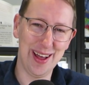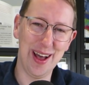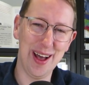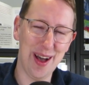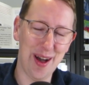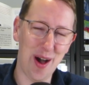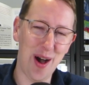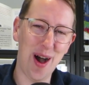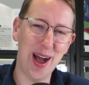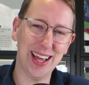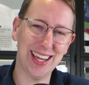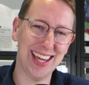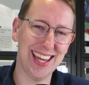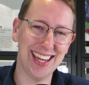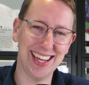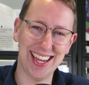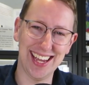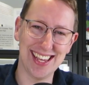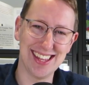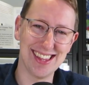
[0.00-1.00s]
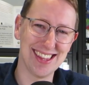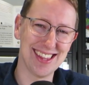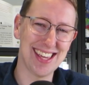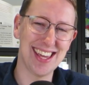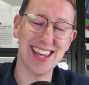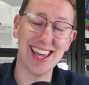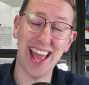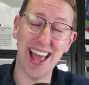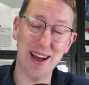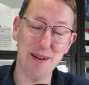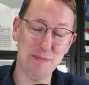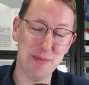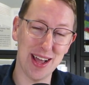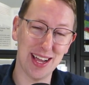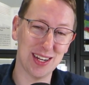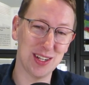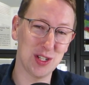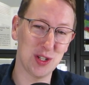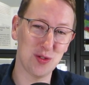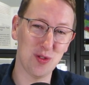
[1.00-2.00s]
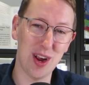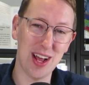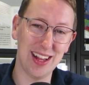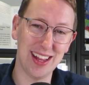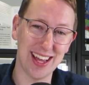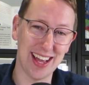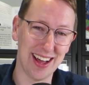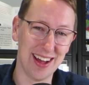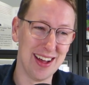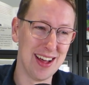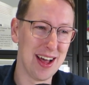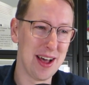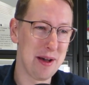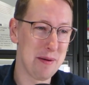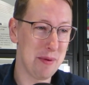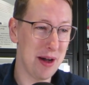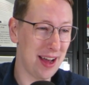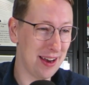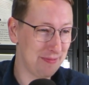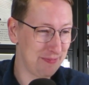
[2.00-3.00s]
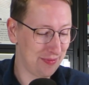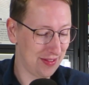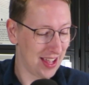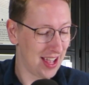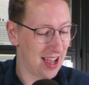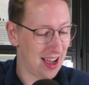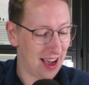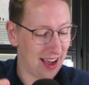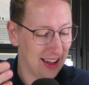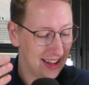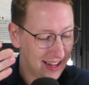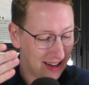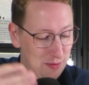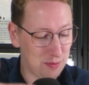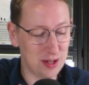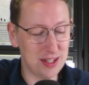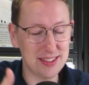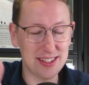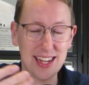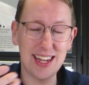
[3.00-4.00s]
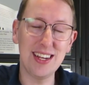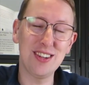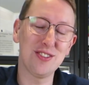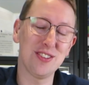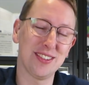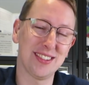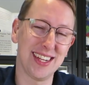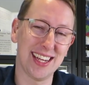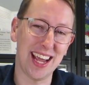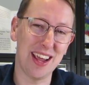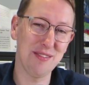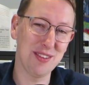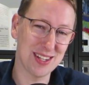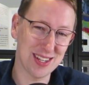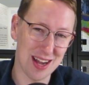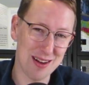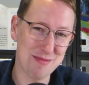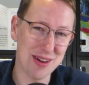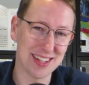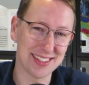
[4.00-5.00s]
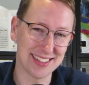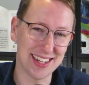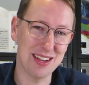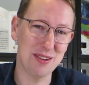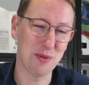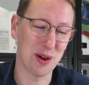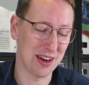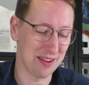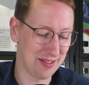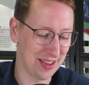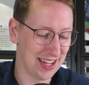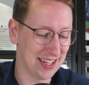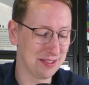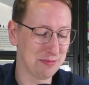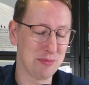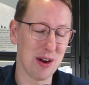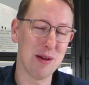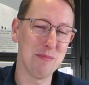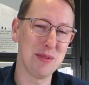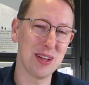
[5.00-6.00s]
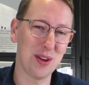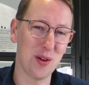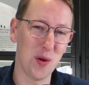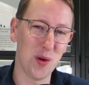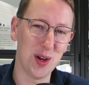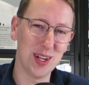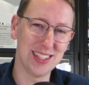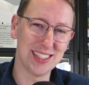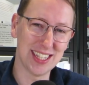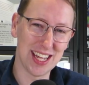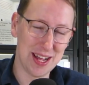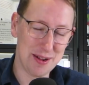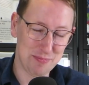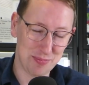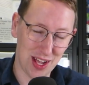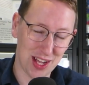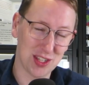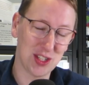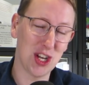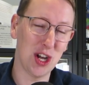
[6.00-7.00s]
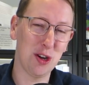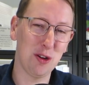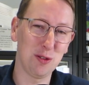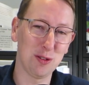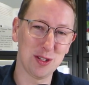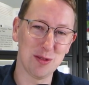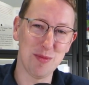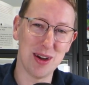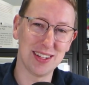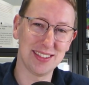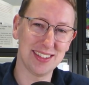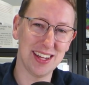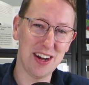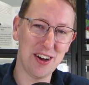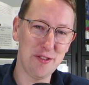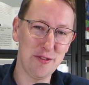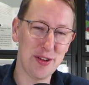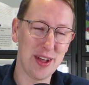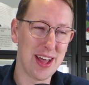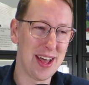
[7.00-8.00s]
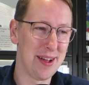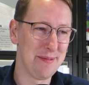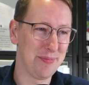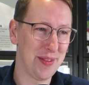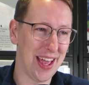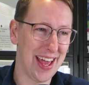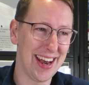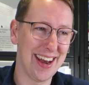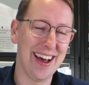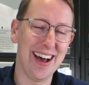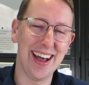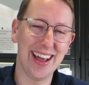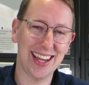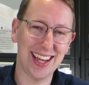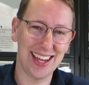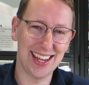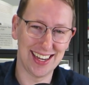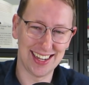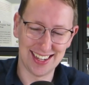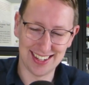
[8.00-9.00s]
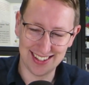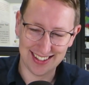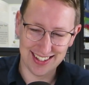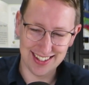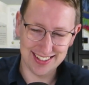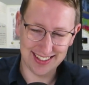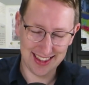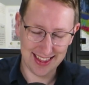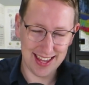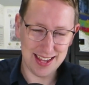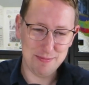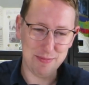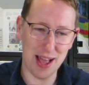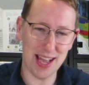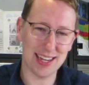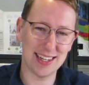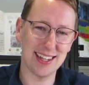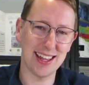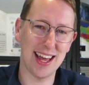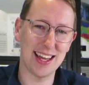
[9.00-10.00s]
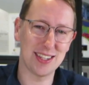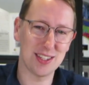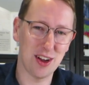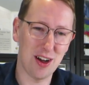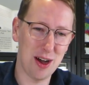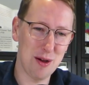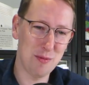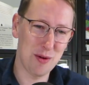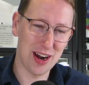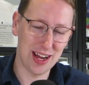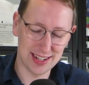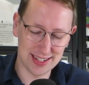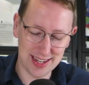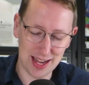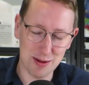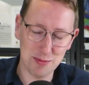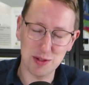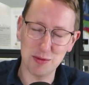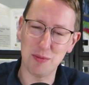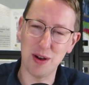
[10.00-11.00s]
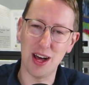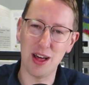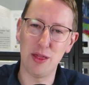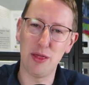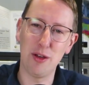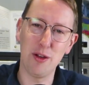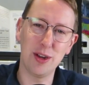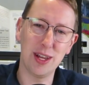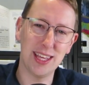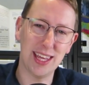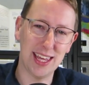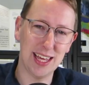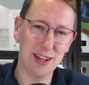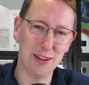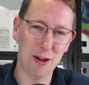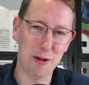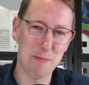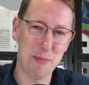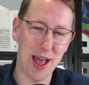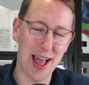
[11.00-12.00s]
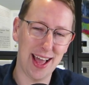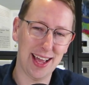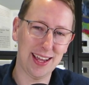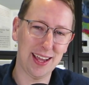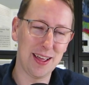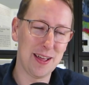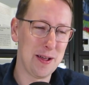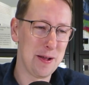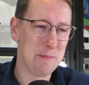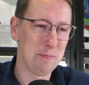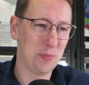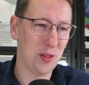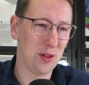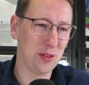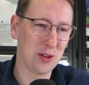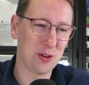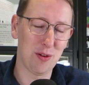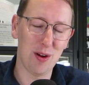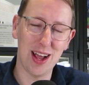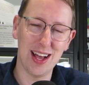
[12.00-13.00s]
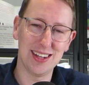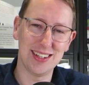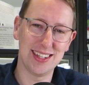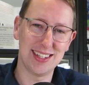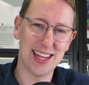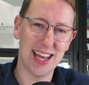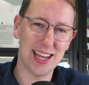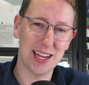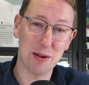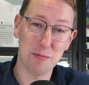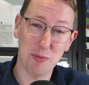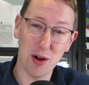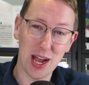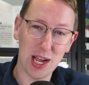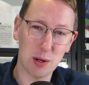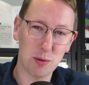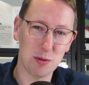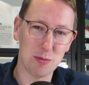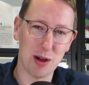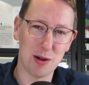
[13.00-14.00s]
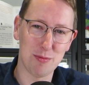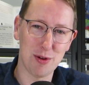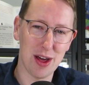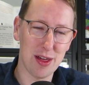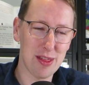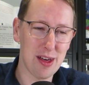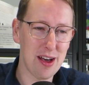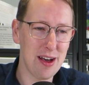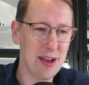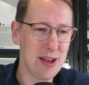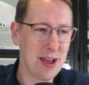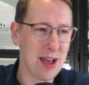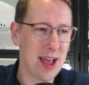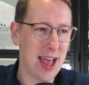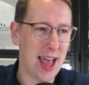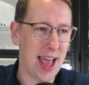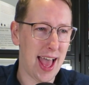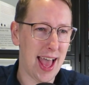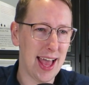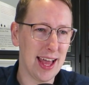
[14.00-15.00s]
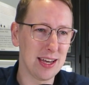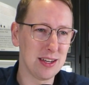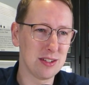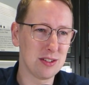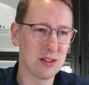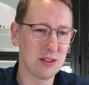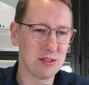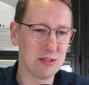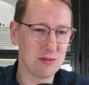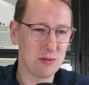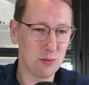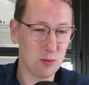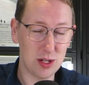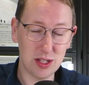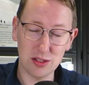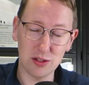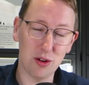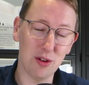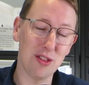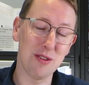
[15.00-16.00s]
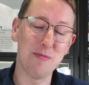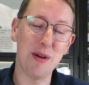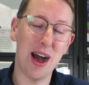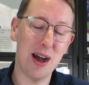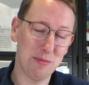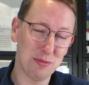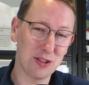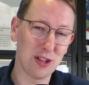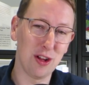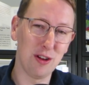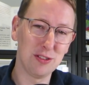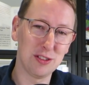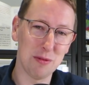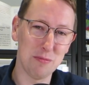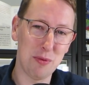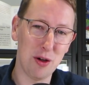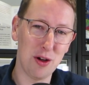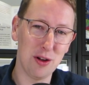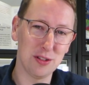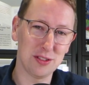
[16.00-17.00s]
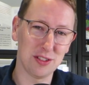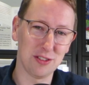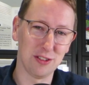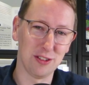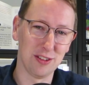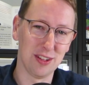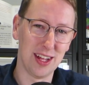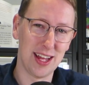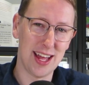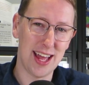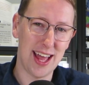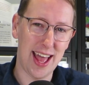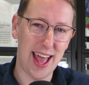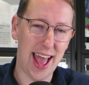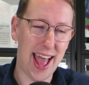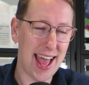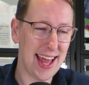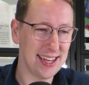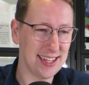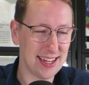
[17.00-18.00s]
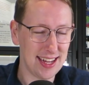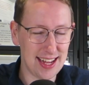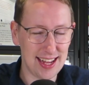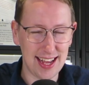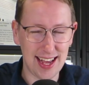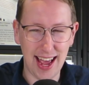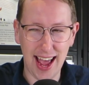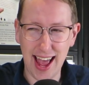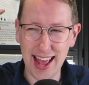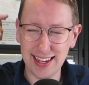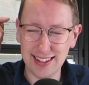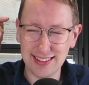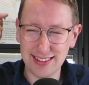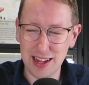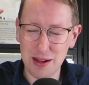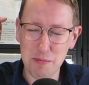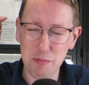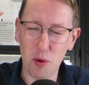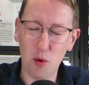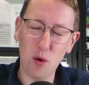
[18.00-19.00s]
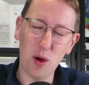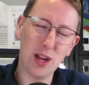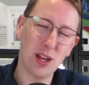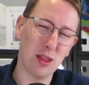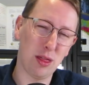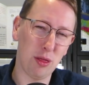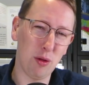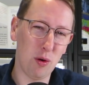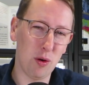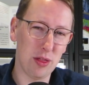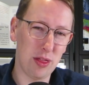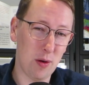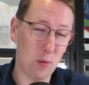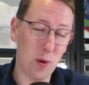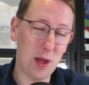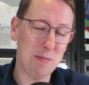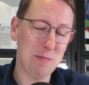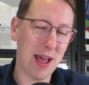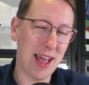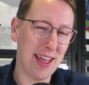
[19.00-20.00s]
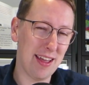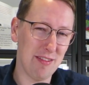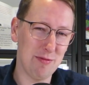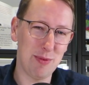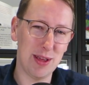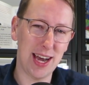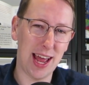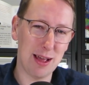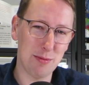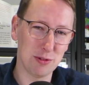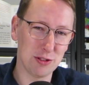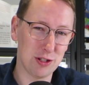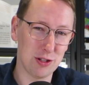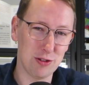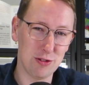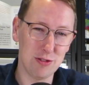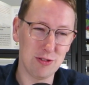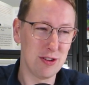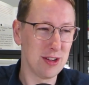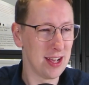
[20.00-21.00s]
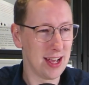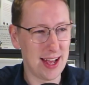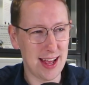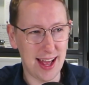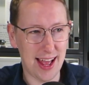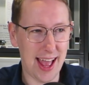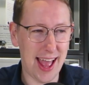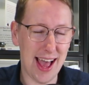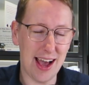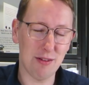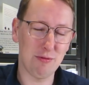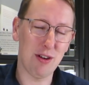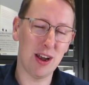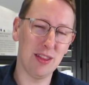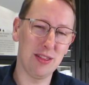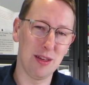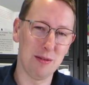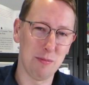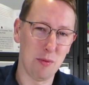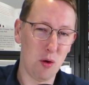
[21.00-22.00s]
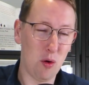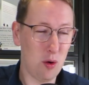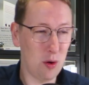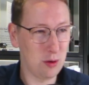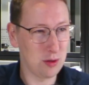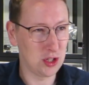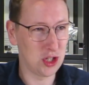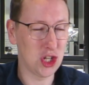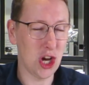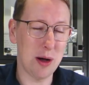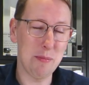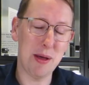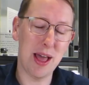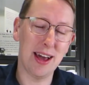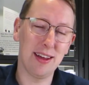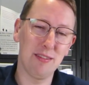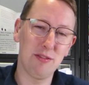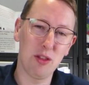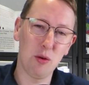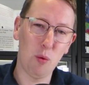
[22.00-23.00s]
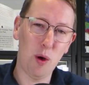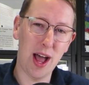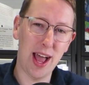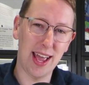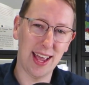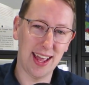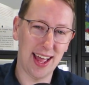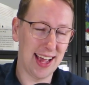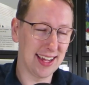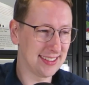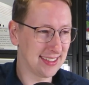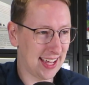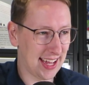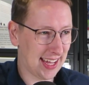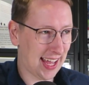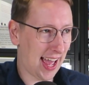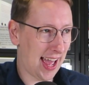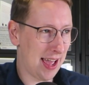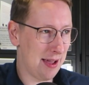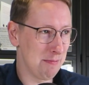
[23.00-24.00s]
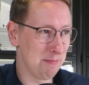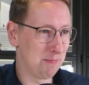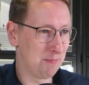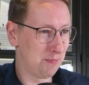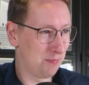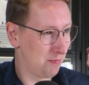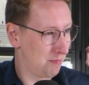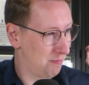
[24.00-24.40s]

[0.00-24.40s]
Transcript: hiking in the outback Australia. But it was interesting. Every time I see one of these Brumby coins, I chuckle to myself, and I can just think back to that time where I dumped my 30-kilo pack on the ground to take a break with my brother, and we saw them up close and personal, and at some point thought that we may have been able to outrun them or jump out of the way as they came